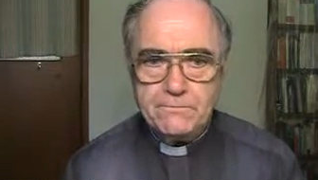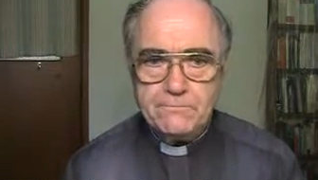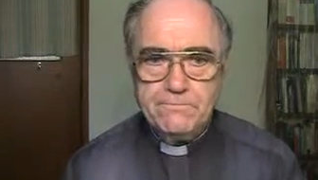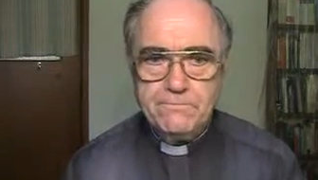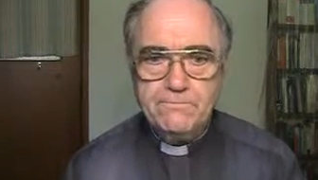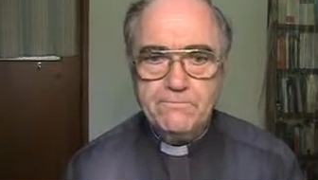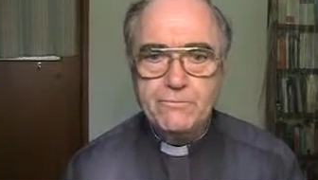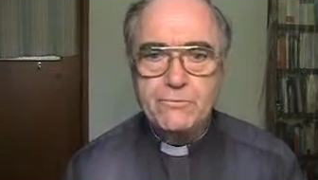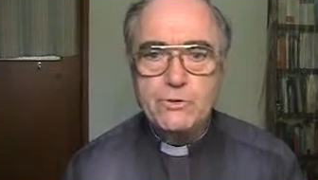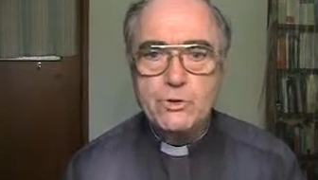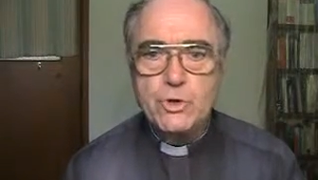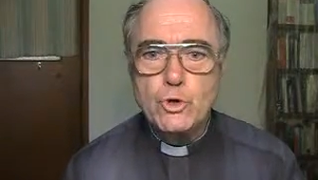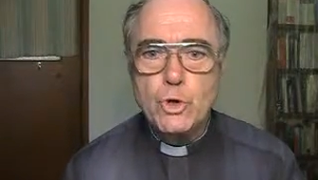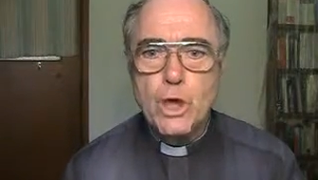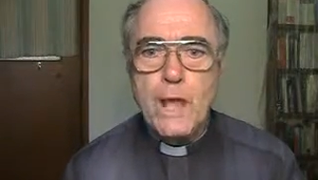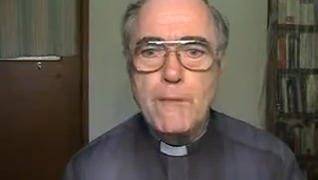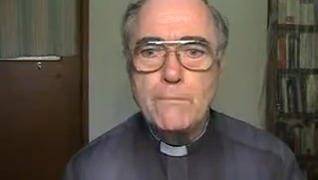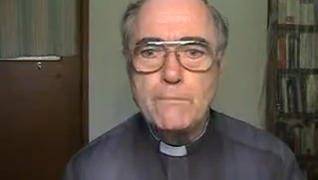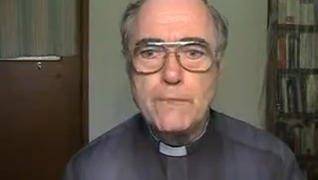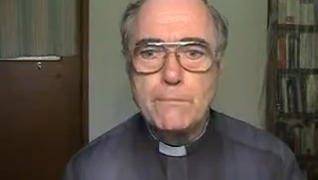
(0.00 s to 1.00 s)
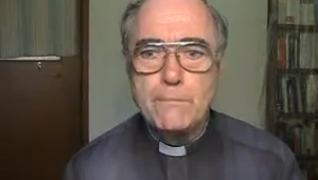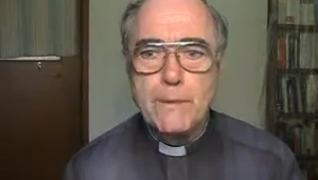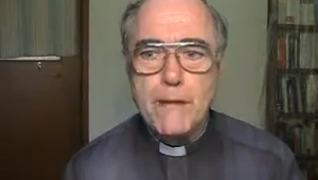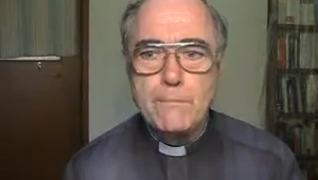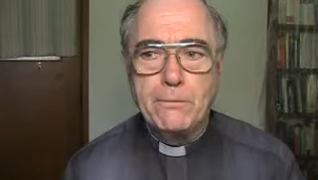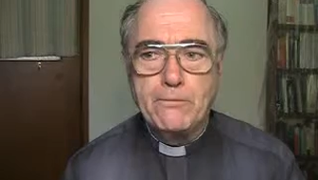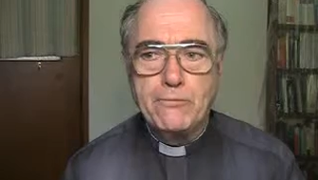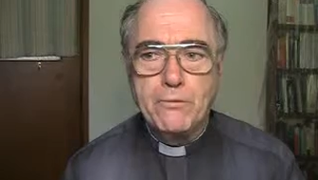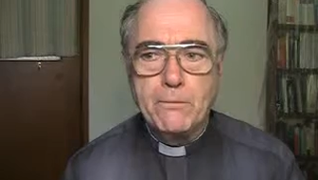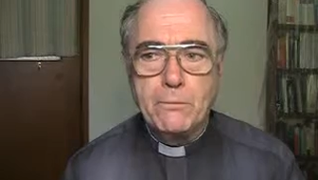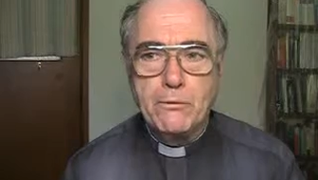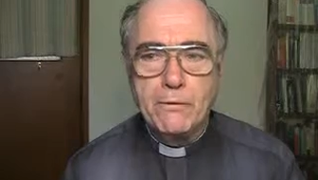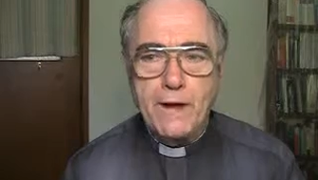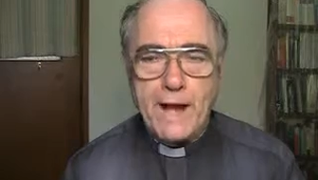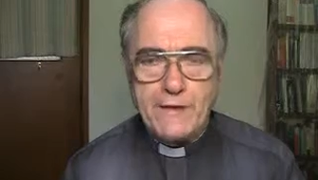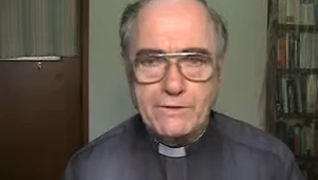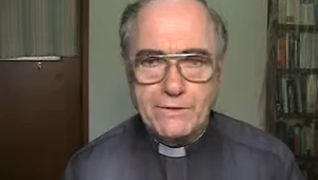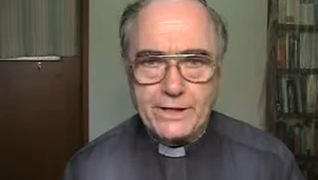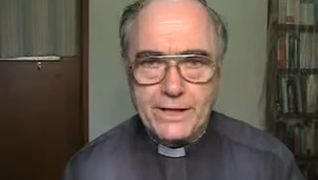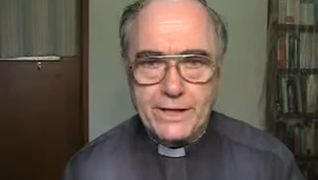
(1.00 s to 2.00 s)
to keep the people from
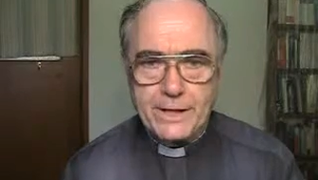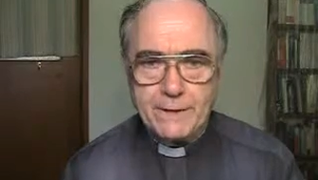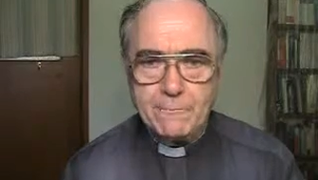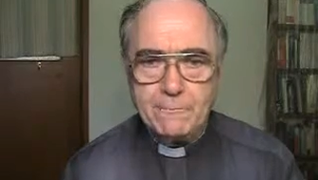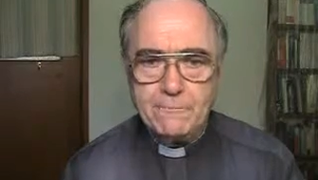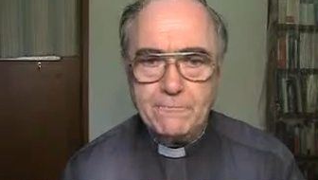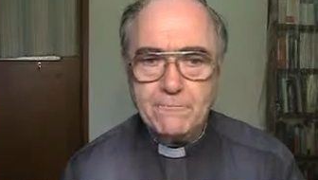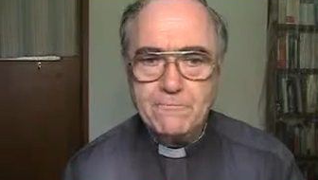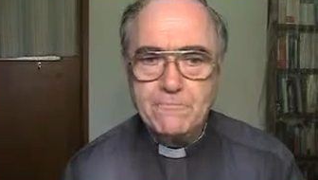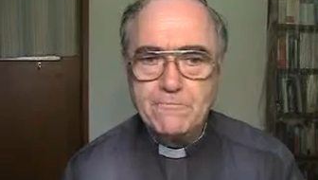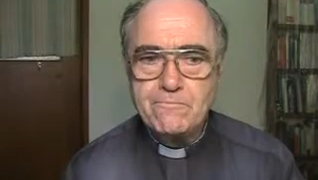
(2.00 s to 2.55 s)
crowding him.